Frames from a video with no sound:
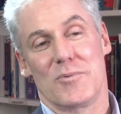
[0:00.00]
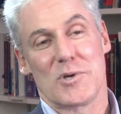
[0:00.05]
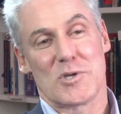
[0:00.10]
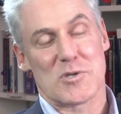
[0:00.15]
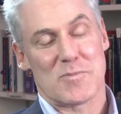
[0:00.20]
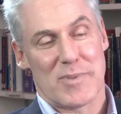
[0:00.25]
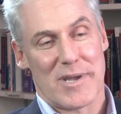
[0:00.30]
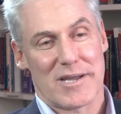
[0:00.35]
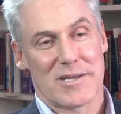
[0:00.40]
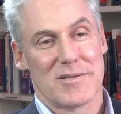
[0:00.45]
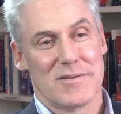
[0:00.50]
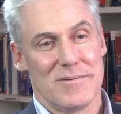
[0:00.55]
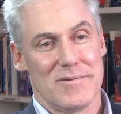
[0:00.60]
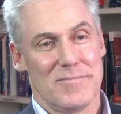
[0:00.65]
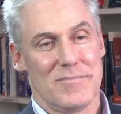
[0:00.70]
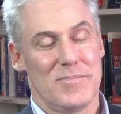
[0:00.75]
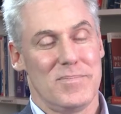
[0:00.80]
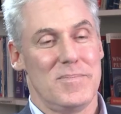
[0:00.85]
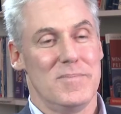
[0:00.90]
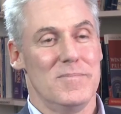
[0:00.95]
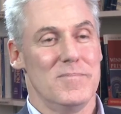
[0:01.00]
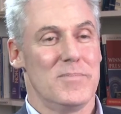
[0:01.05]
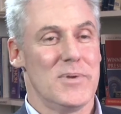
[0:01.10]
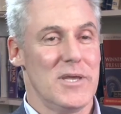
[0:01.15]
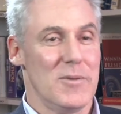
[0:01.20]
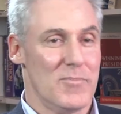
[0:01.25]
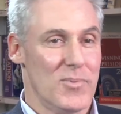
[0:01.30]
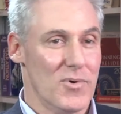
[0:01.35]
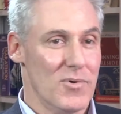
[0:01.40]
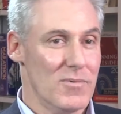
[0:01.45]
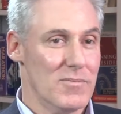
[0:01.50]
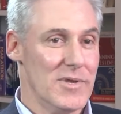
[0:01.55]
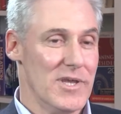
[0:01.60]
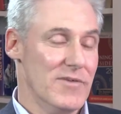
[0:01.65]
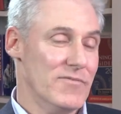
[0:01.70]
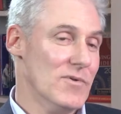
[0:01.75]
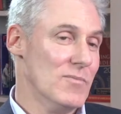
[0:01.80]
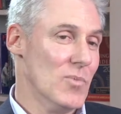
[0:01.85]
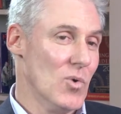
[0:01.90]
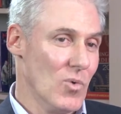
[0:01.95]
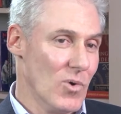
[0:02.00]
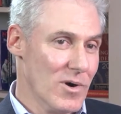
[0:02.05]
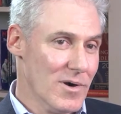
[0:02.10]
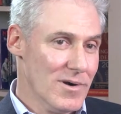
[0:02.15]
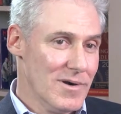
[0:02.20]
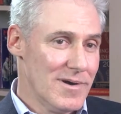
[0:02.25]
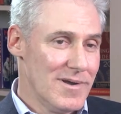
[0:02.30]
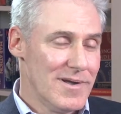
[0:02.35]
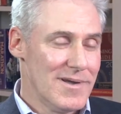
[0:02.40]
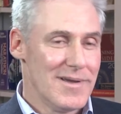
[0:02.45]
respect people even more,